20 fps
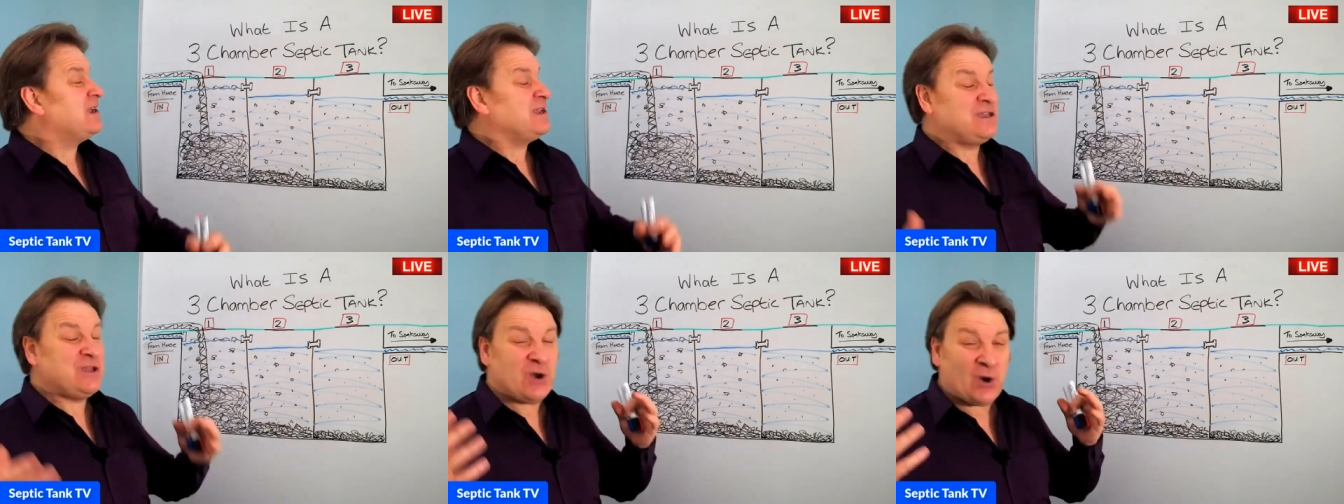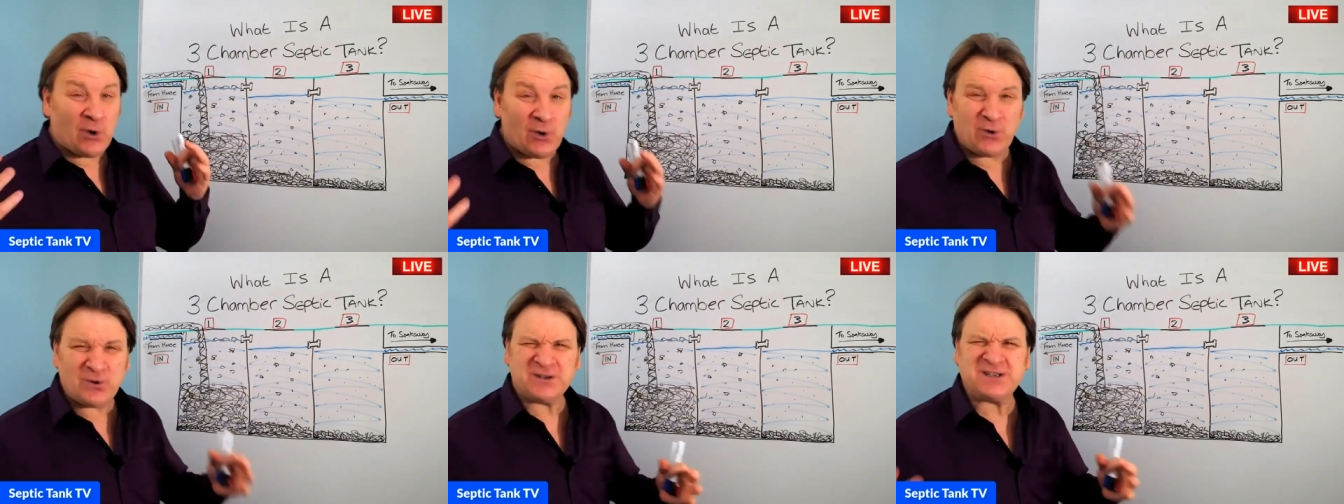You
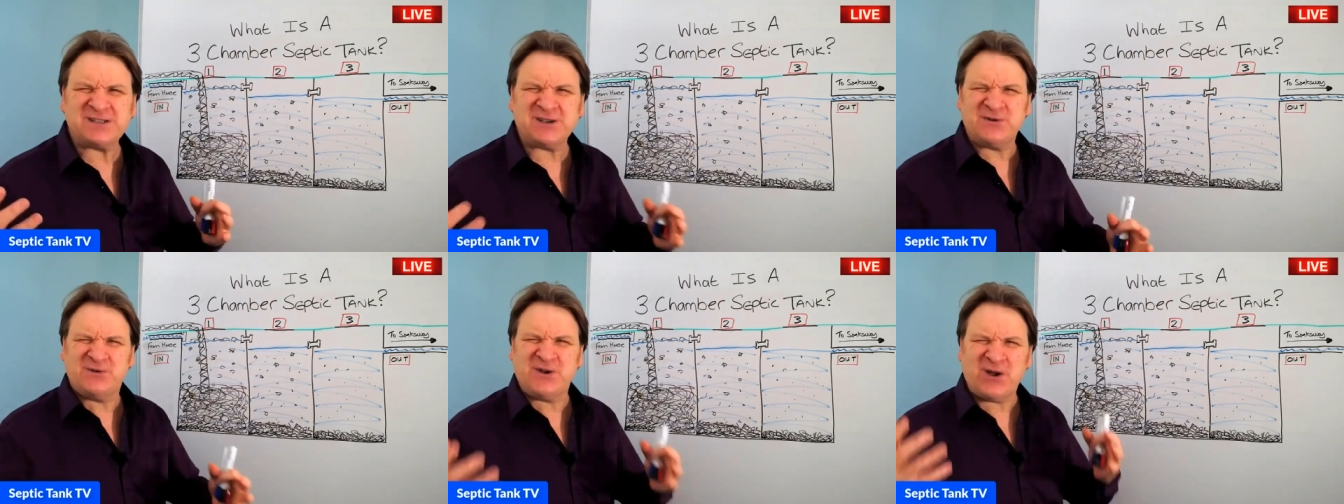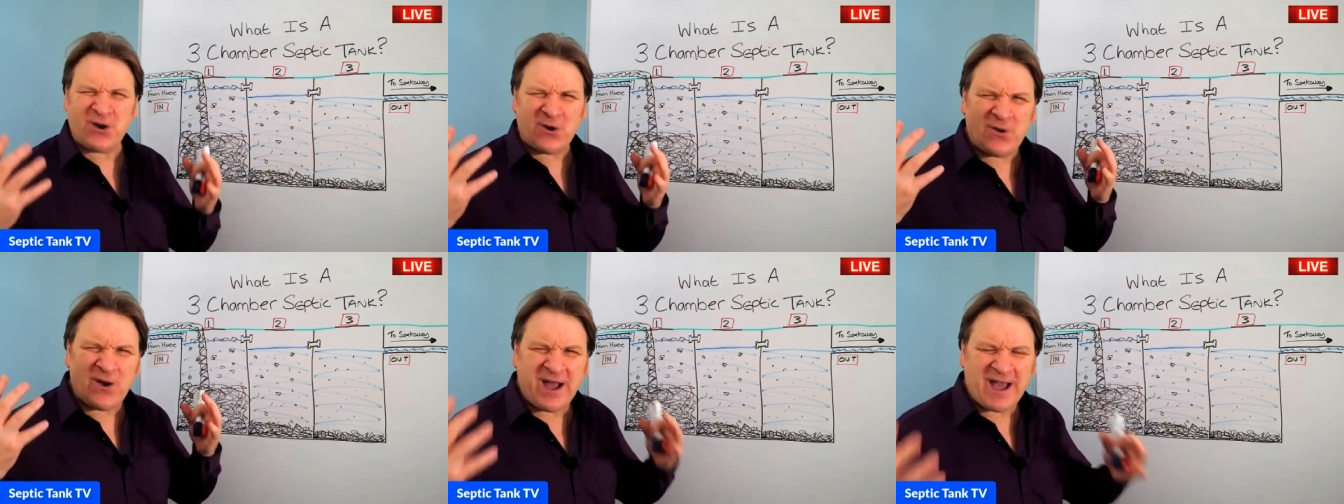also
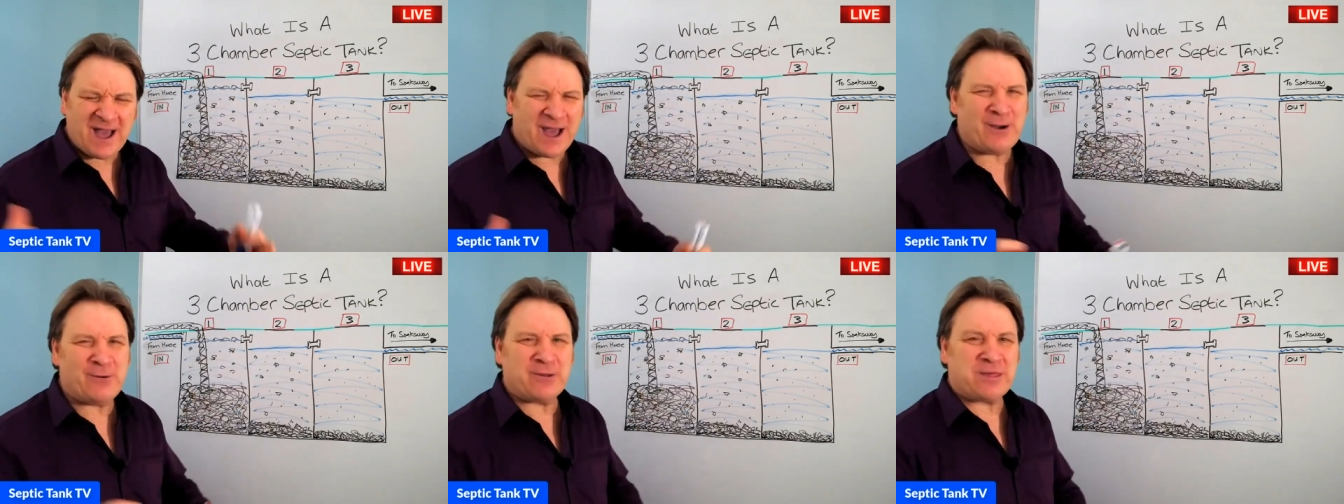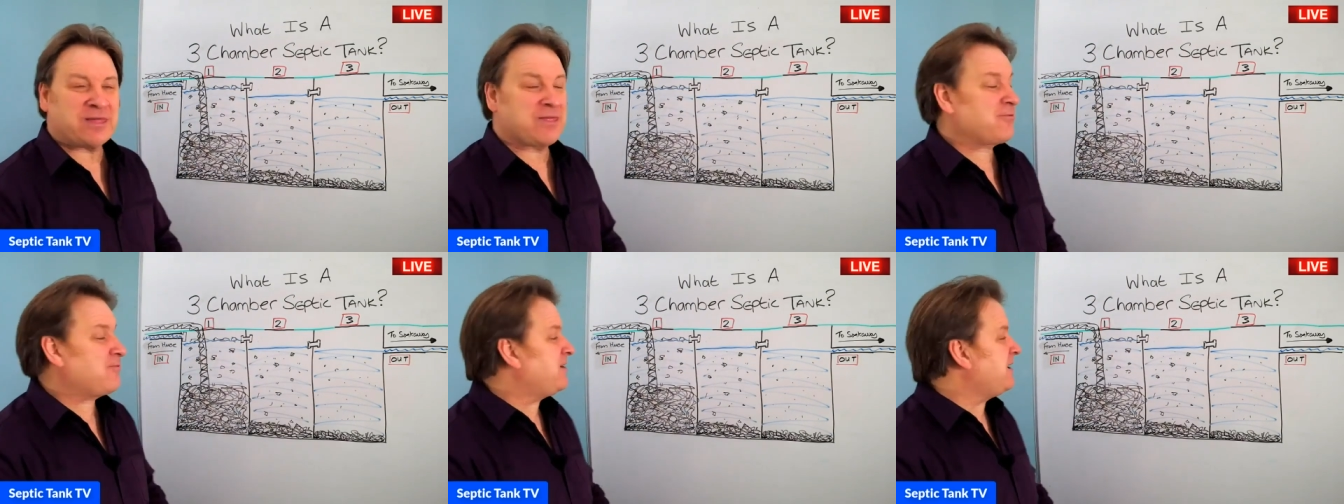know how a
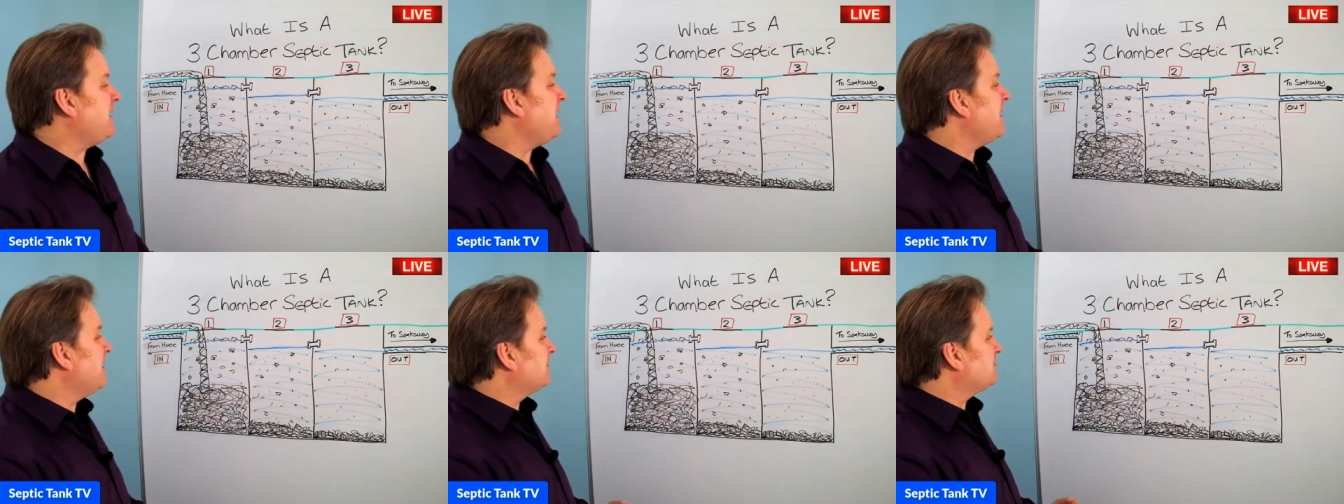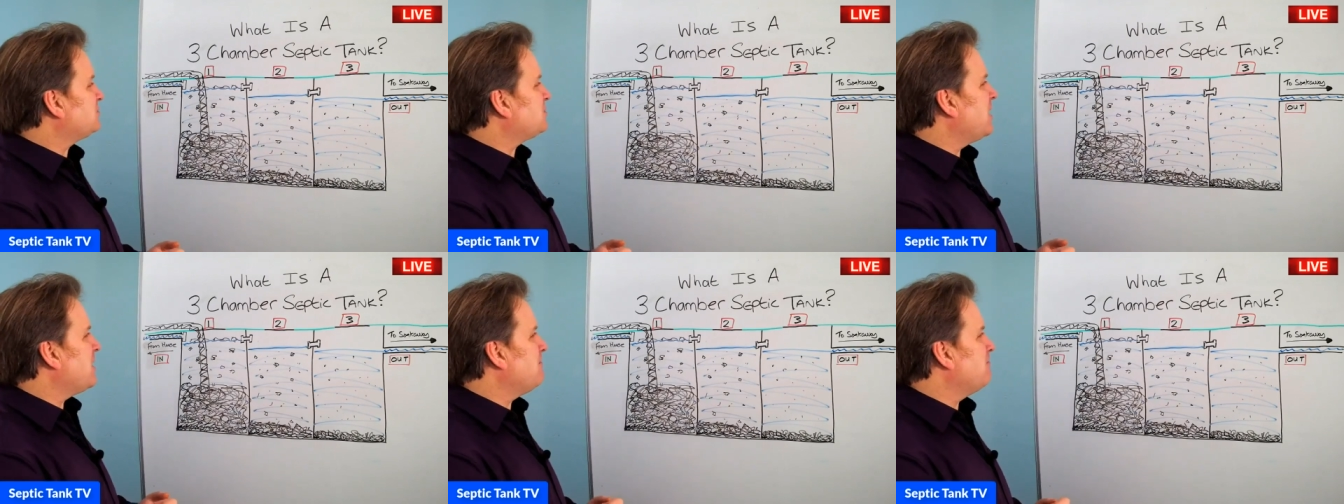three
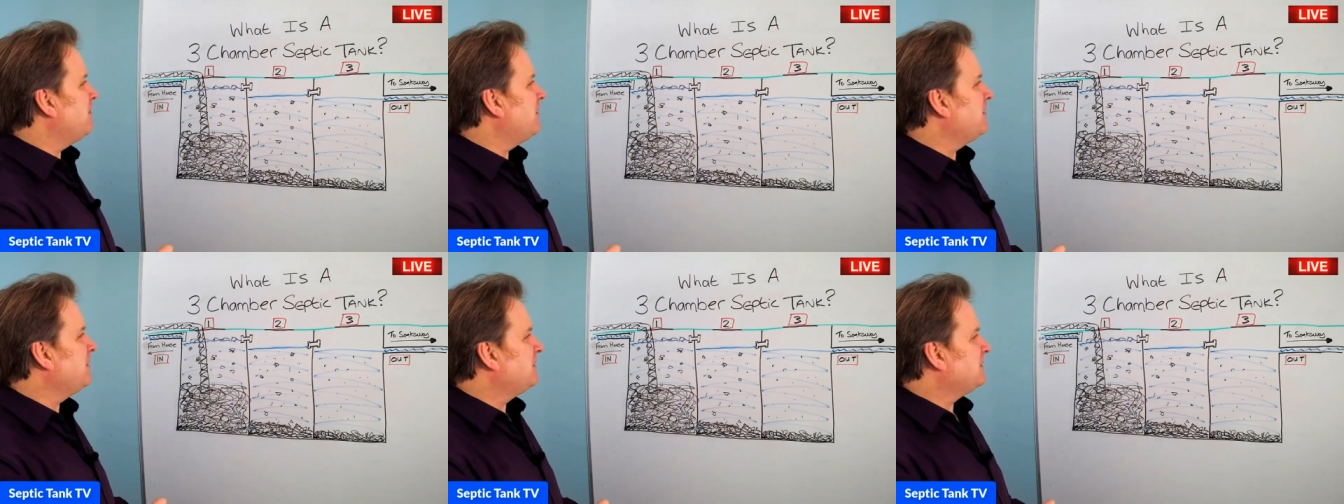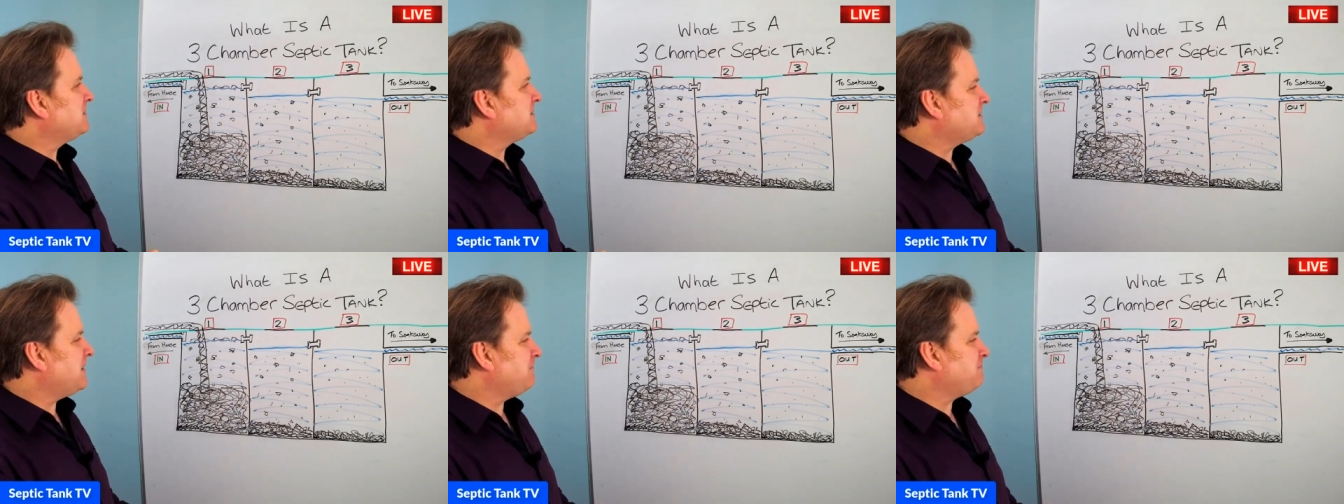chamber
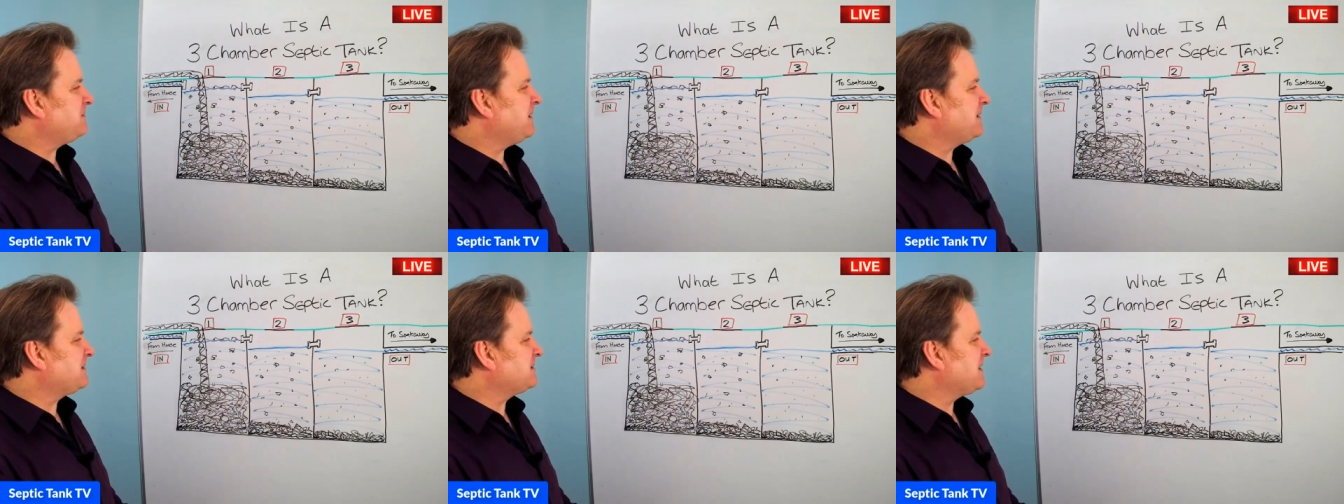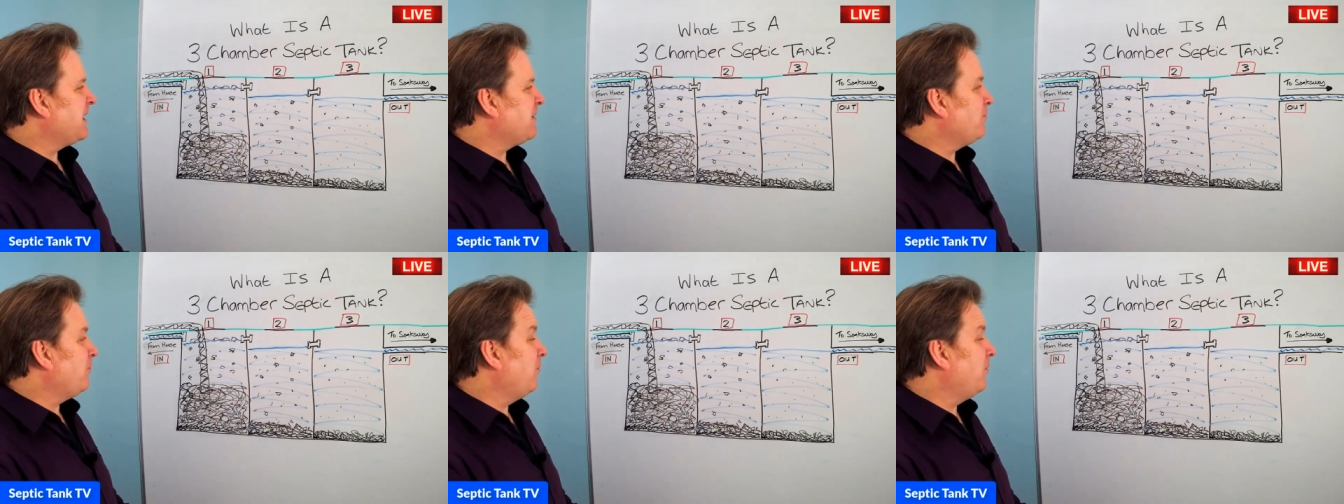septic
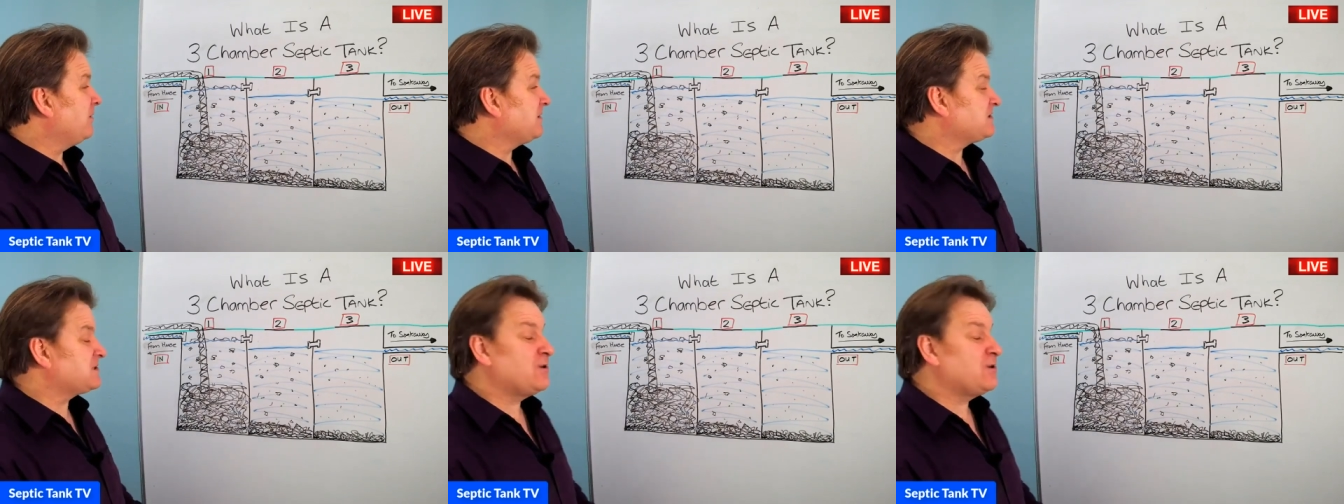tank works.